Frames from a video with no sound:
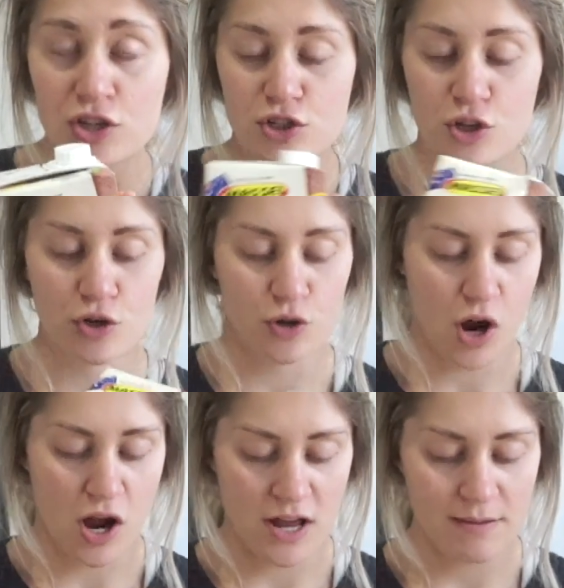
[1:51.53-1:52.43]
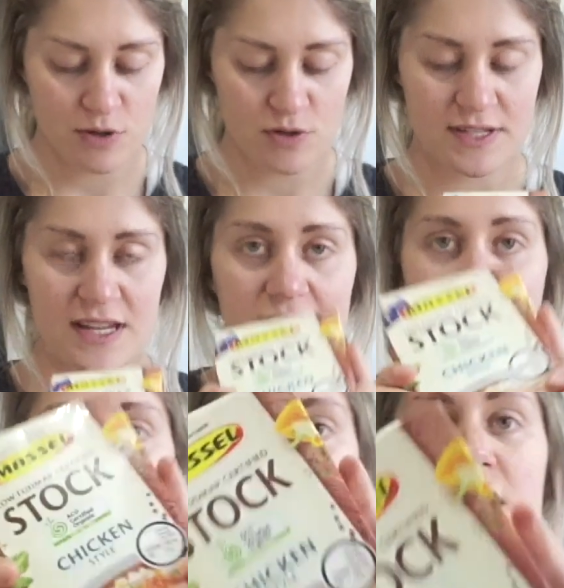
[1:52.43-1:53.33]
So I'm using
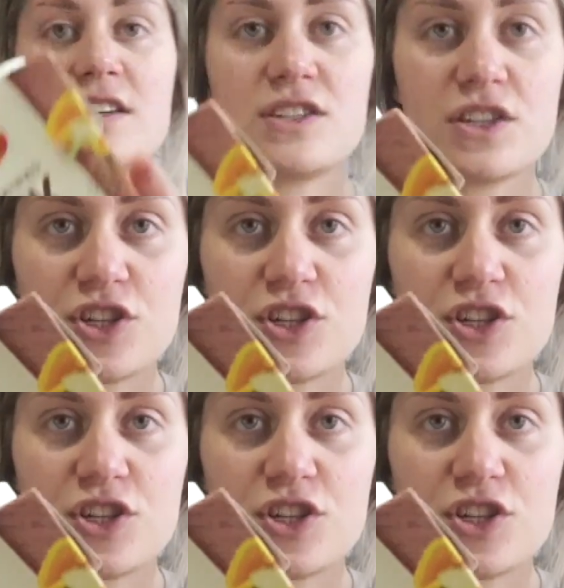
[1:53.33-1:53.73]
this